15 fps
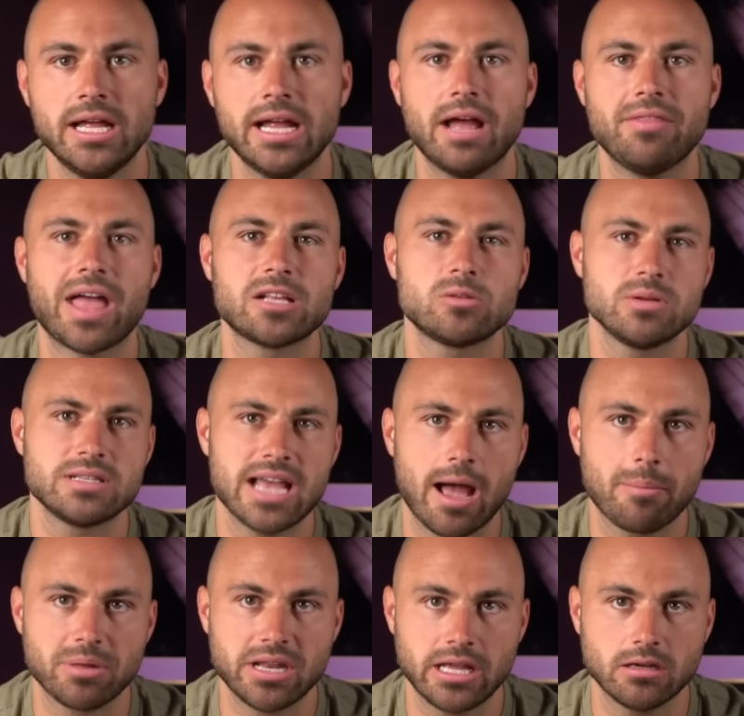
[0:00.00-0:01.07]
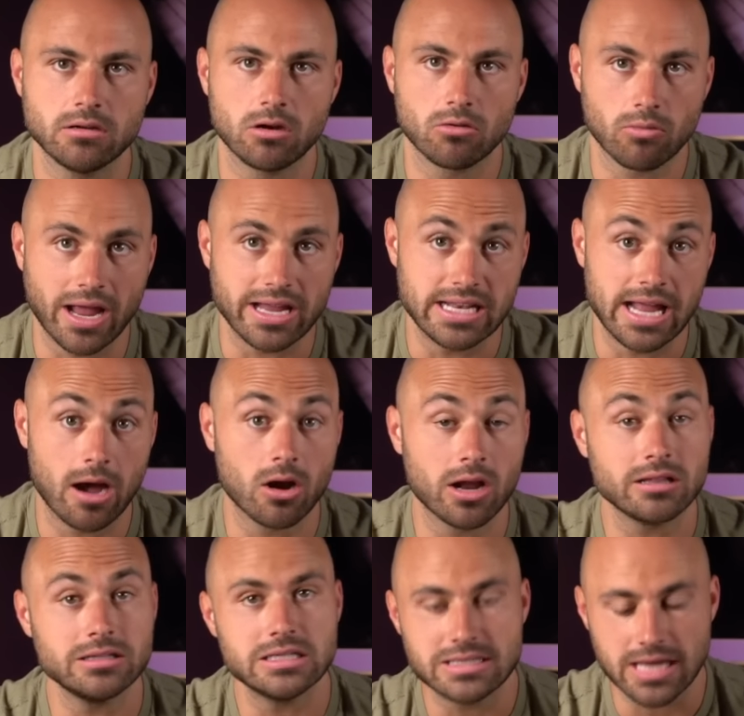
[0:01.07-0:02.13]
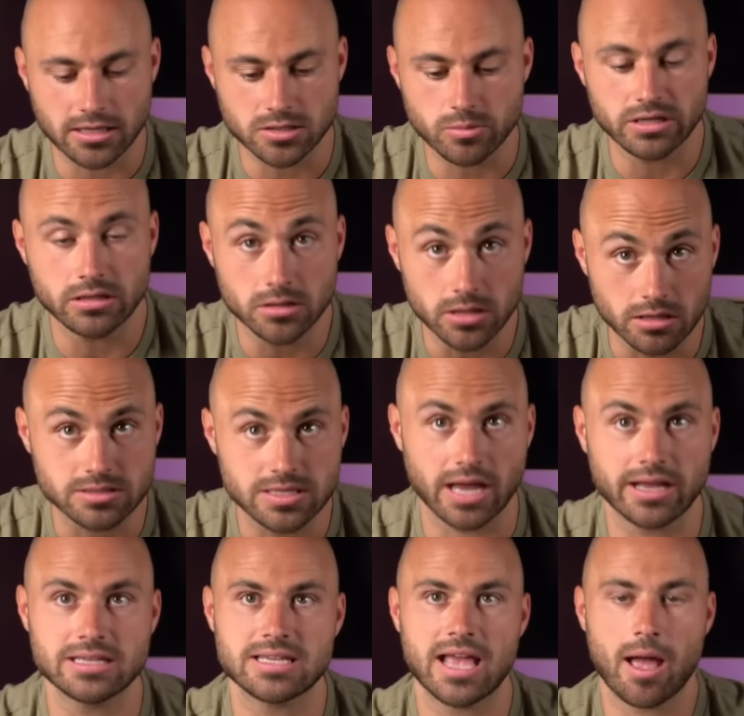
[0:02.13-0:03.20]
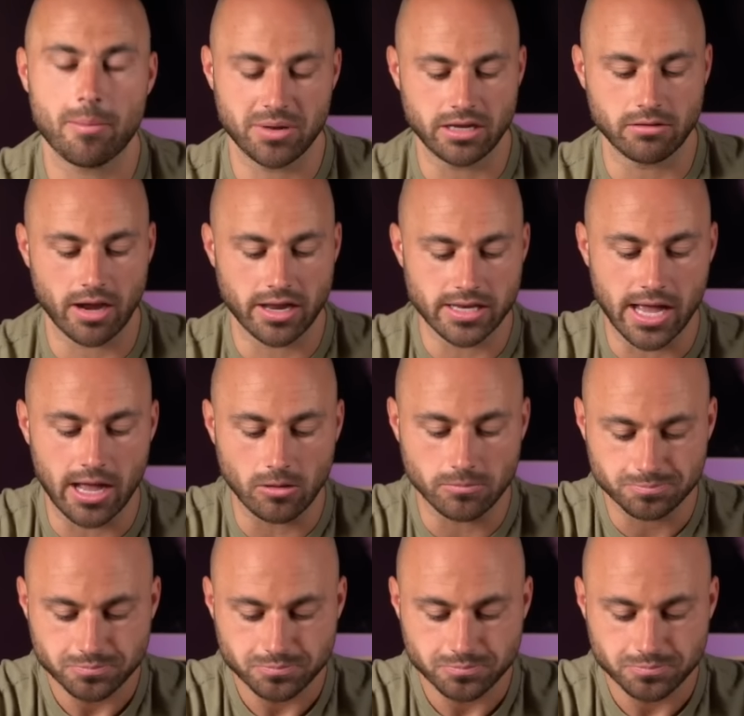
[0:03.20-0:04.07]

And that's what's happening right now, or at least that's what it looks like is happening right now.